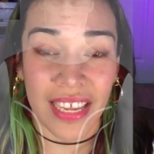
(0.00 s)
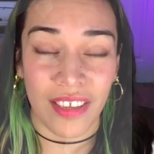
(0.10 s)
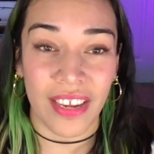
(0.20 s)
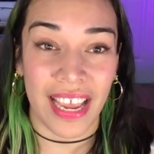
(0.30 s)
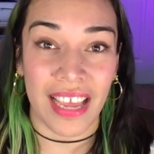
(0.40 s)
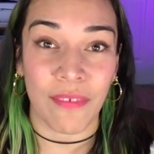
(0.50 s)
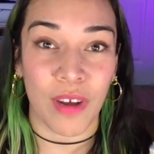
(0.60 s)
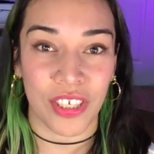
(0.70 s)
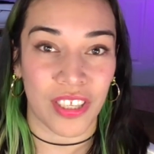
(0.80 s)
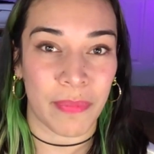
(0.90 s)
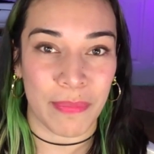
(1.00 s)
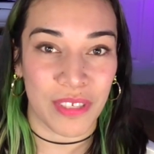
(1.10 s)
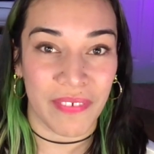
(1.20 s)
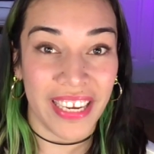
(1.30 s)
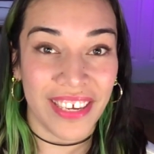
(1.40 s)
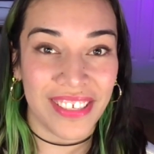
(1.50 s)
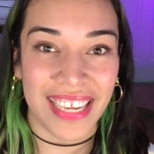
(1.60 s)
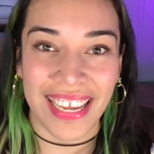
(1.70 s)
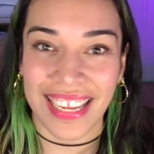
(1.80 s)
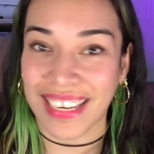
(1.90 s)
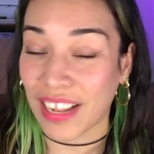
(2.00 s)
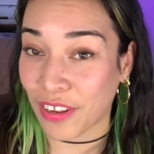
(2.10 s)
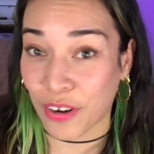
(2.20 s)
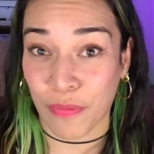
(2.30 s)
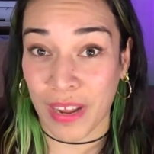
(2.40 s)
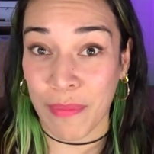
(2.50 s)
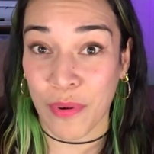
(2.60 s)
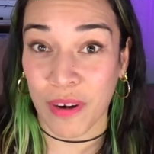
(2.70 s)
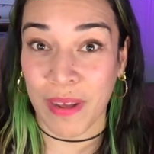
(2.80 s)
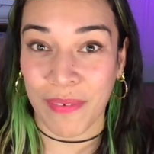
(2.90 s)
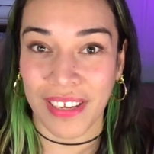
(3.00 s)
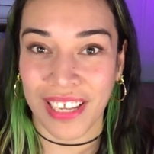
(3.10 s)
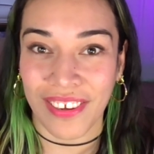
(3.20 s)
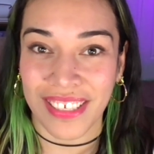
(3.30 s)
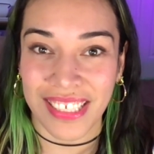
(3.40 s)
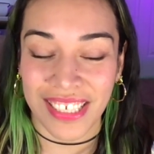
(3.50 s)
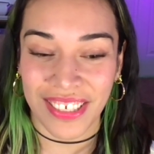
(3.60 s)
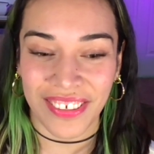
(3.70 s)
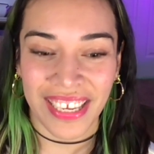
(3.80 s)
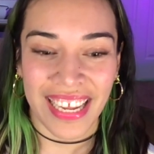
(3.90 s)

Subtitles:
you can watch other people's videos and learn way more about what CLO can do